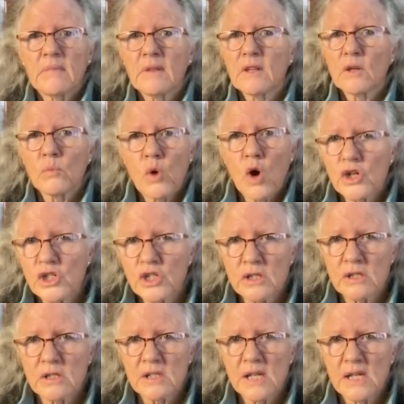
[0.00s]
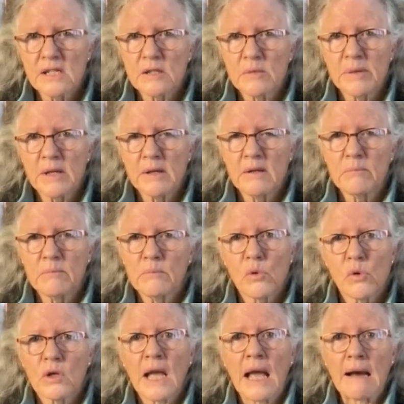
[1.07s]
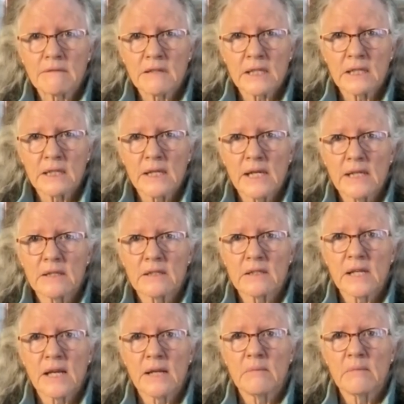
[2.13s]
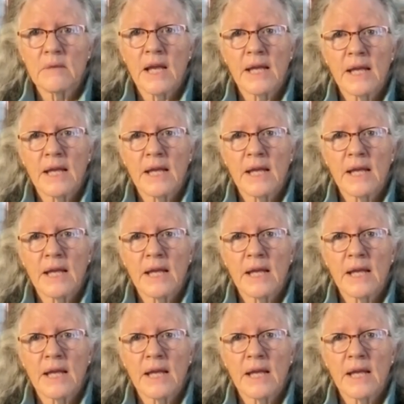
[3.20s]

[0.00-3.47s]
The washes tend to be more calculated, and